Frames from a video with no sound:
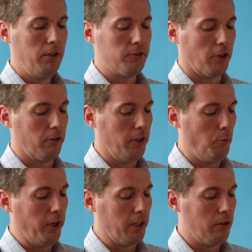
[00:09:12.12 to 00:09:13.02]

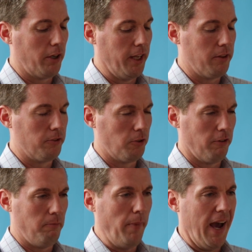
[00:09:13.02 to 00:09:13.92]
Certainly, we can look at the
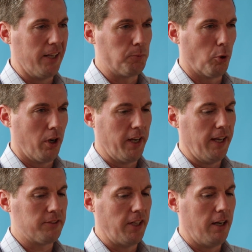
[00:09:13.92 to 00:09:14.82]
sort of mass
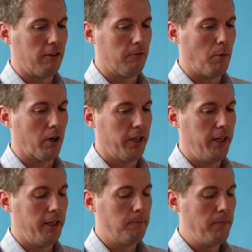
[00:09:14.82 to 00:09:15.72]
broadcast style of
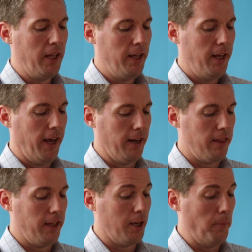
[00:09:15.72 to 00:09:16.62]
marketing
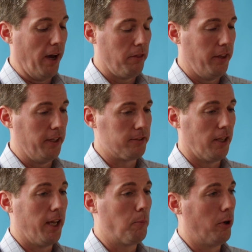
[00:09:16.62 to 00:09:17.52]
and think about things
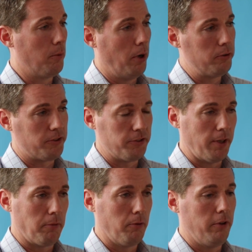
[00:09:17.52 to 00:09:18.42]
like putting posters
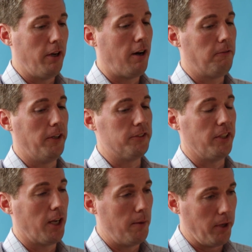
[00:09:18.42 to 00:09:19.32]
up through the
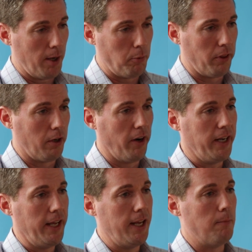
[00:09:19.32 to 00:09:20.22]
office and coming up with a
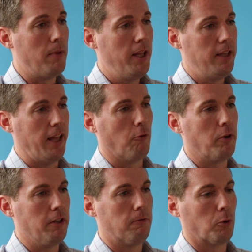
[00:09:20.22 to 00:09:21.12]
great name that
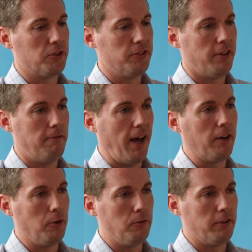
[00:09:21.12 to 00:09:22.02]
reinforces the
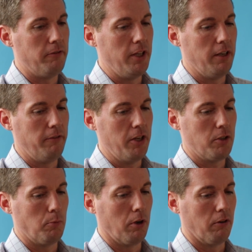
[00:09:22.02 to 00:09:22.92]
values of the
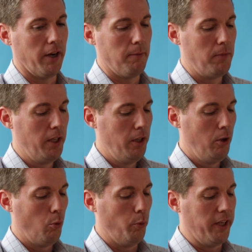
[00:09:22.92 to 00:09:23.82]
innovation program.
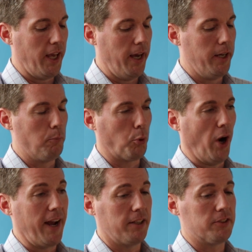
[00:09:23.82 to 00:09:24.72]
We can
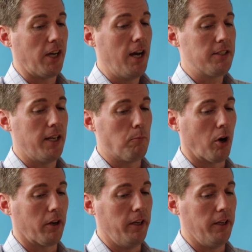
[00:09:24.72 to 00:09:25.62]
practice content
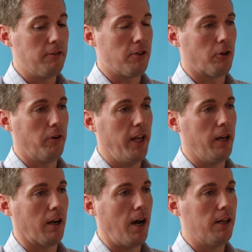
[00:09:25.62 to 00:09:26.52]
marketing to
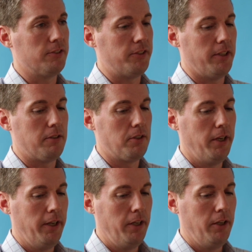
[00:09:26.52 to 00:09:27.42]
create a constant
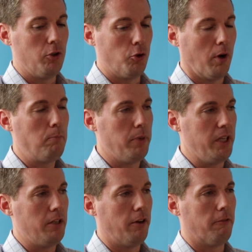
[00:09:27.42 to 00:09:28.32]

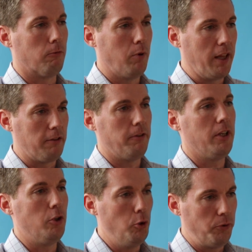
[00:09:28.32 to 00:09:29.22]
drumbeat of
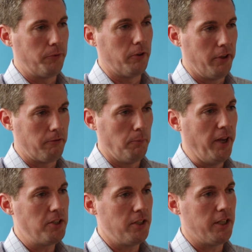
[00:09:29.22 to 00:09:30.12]
relevant, useful
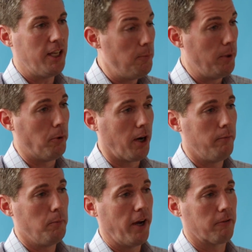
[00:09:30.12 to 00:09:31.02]
information to keep people
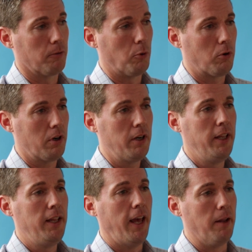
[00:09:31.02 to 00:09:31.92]
coming back for more
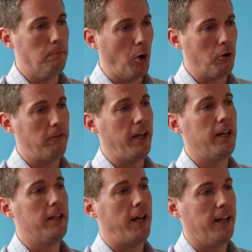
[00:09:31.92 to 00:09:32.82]
and
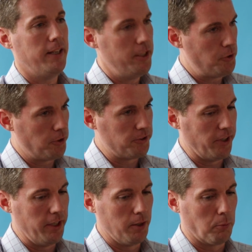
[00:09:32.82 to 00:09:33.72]
motivated and
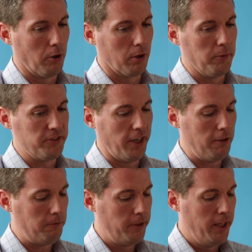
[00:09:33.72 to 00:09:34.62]
interested in the program
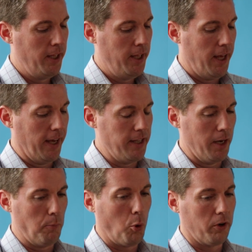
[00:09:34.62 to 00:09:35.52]
itself. And
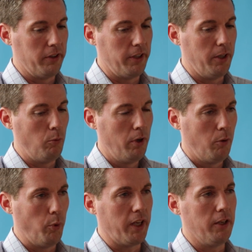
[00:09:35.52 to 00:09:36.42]
then importantly,
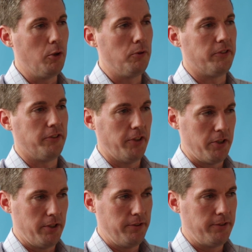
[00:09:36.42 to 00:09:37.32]
we can use
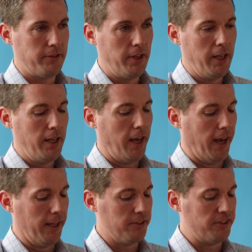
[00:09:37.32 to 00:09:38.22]
decisions
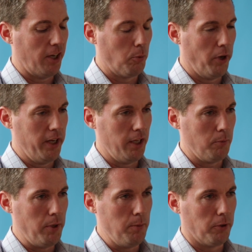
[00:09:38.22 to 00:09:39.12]
and
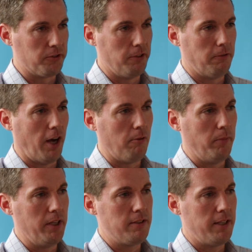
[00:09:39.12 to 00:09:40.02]
celebrating people's
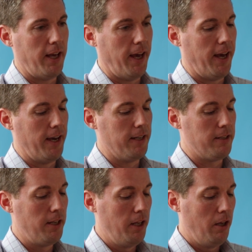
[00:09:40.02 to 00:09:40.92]
involvement
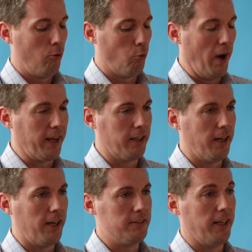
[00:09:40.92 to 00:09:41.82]
and
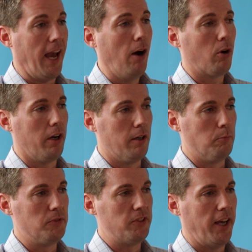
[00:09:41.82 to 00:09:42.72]
recognizing
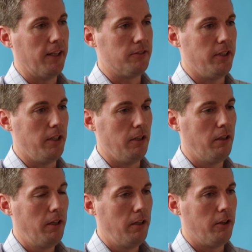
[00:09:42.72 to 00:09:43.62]
outcomes as
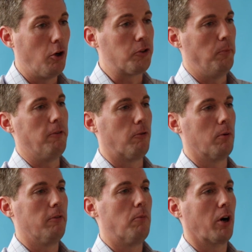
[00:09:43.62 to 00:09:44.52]
the ultimate
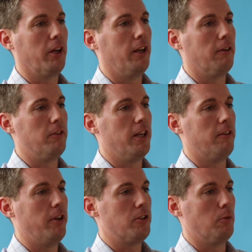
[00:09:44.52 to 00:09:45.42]
form of marketing of the
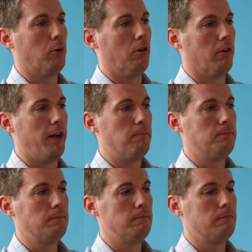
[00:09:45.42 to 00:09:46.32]
innovation program.
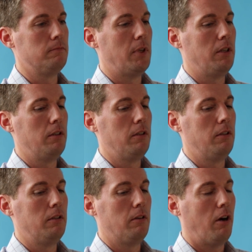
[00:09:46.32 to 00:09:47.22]

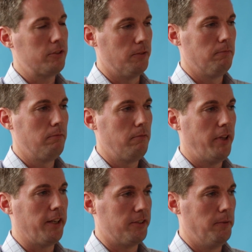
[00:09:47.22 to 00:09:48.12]
Awesome.
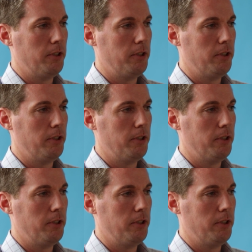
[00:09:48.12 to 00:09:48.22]
Thanks,